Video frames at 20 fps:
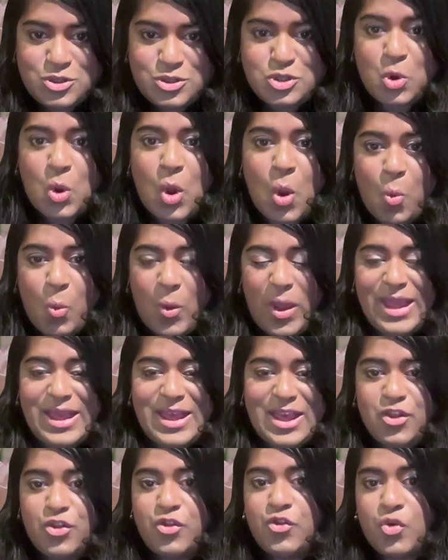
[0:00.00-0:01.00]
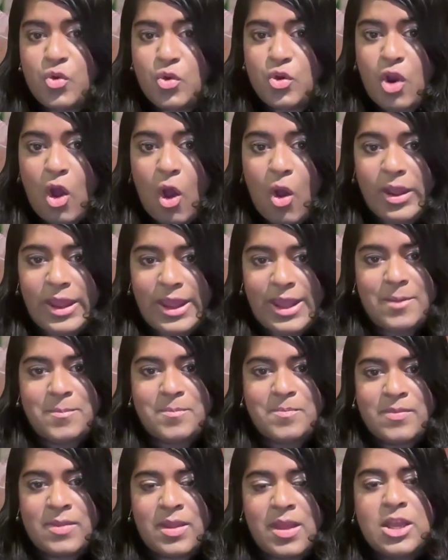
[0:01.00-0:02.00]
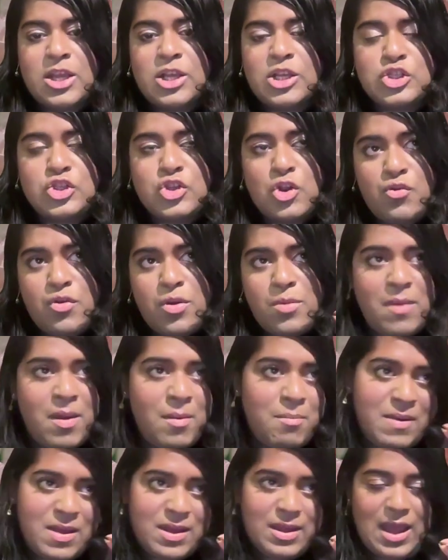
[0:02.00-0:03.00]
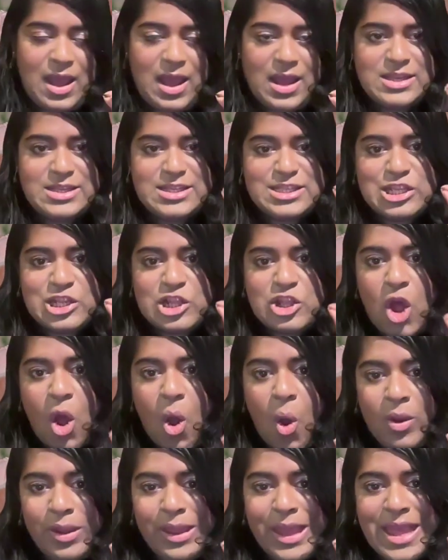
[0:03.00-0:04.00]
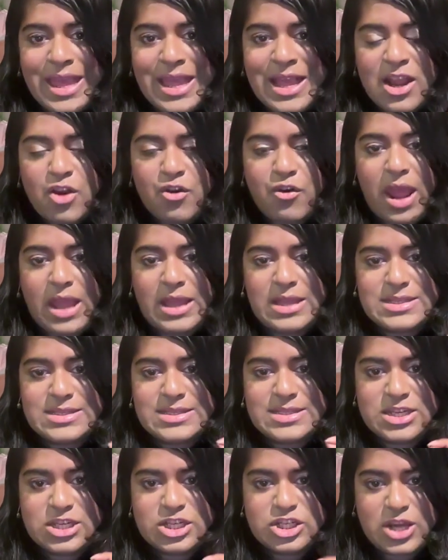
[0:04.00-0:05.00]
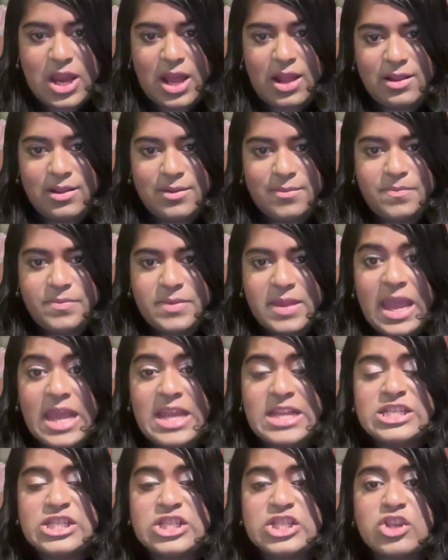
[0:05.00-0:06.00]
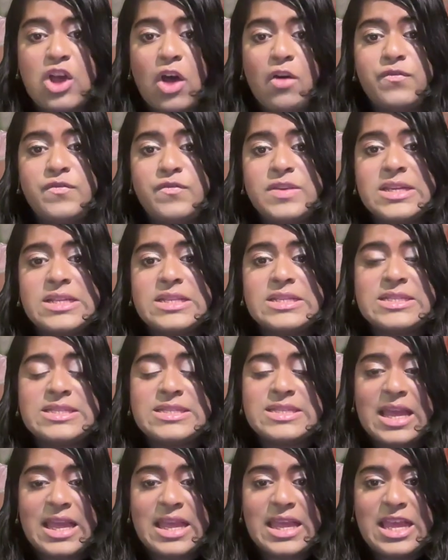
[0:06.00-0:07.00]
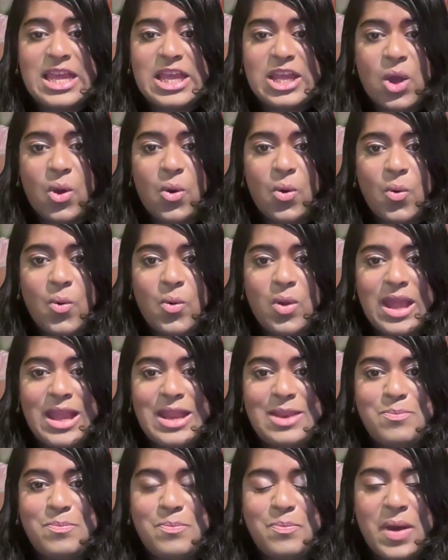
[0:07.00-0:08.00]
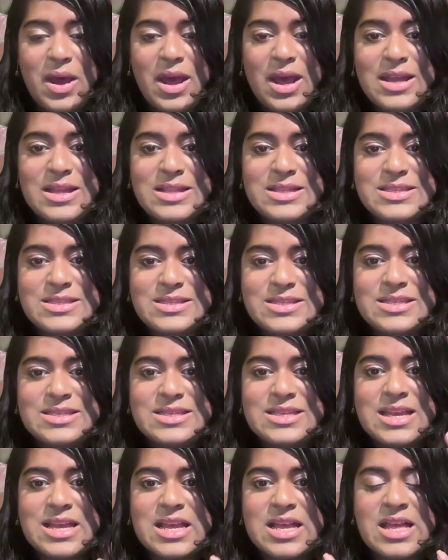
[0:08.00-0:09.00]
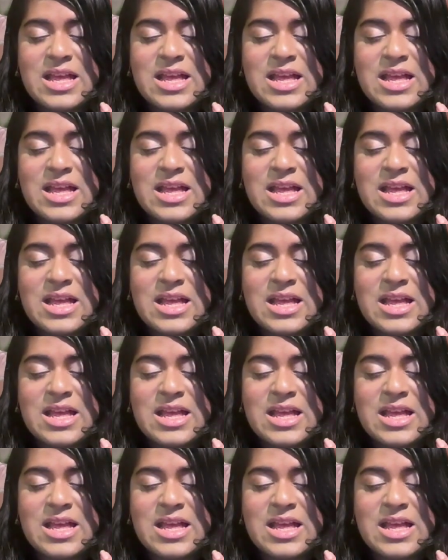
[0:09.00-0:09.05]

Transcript: to awaken through longing. So remember, guys, longing cracks the shell. It softens the ego. It births